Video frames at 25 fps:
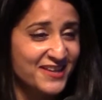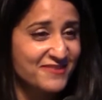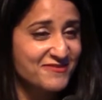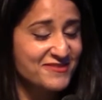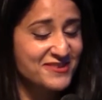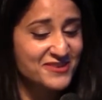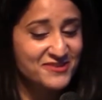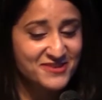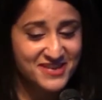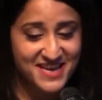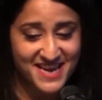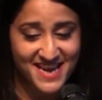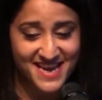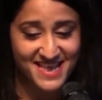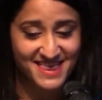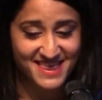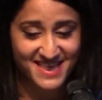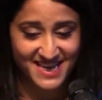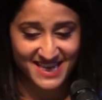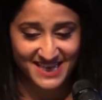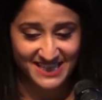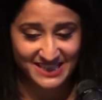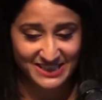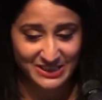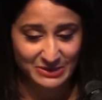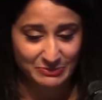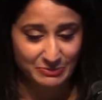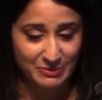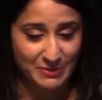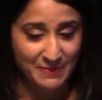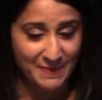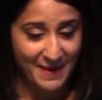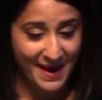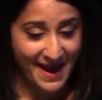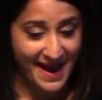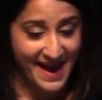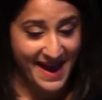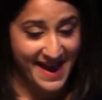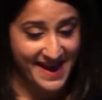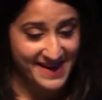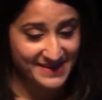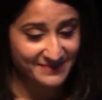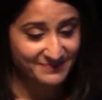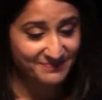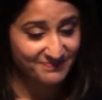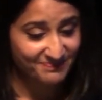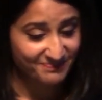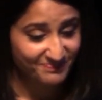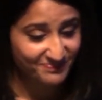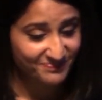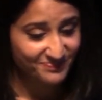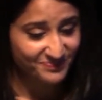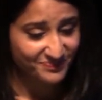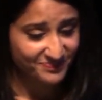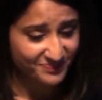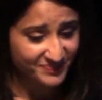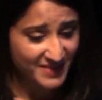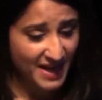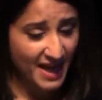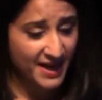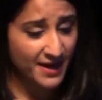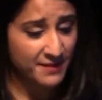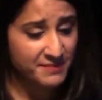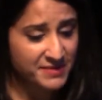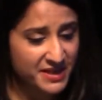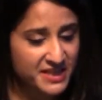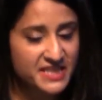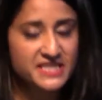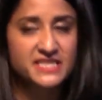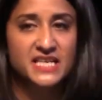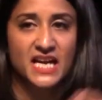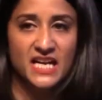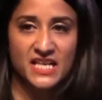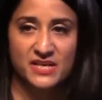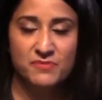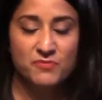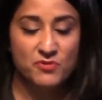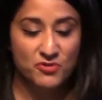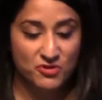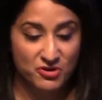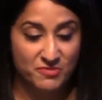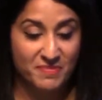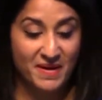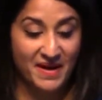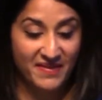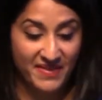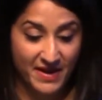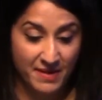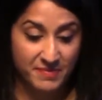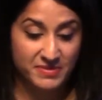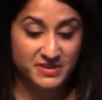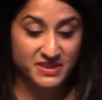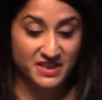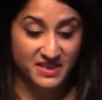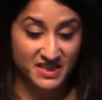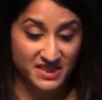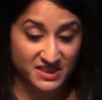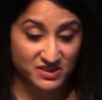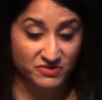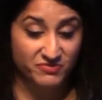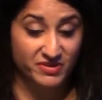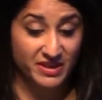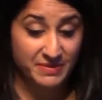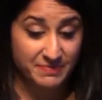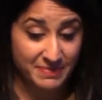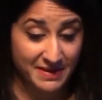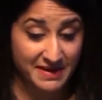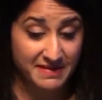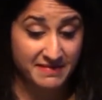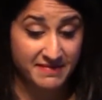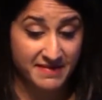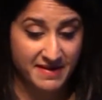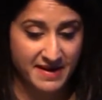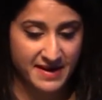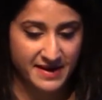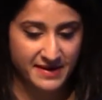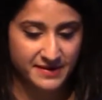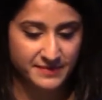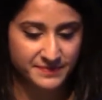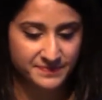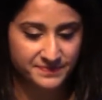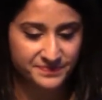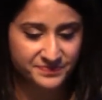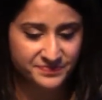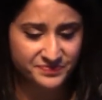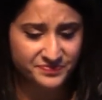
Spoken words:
A real key thing is to prepare. And I'm going to tell you more about that because I think it's a really big thing.